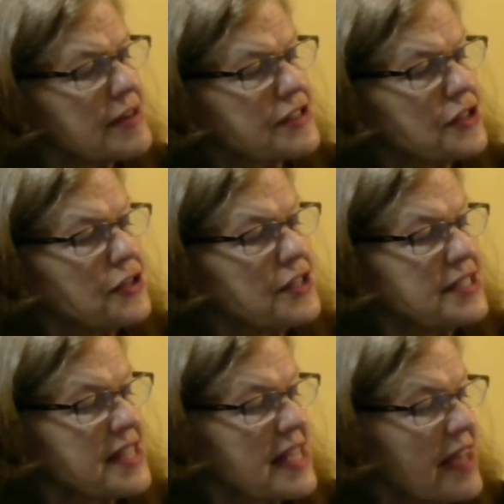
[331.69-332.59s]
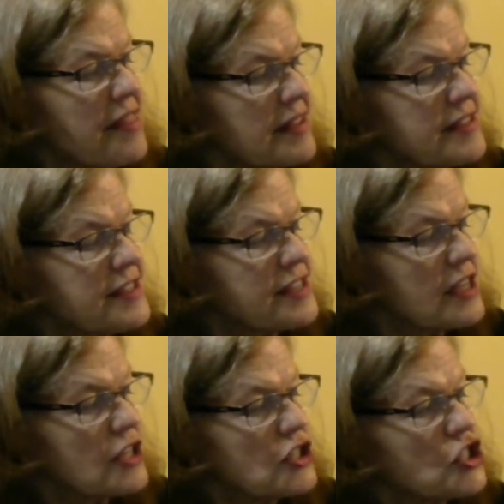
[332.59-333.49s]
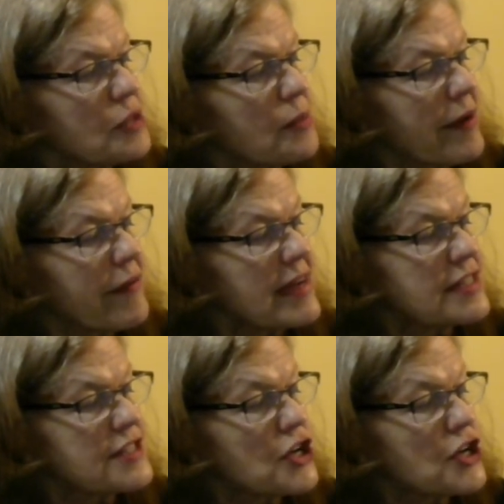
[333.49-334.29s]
as good as the others, she worried.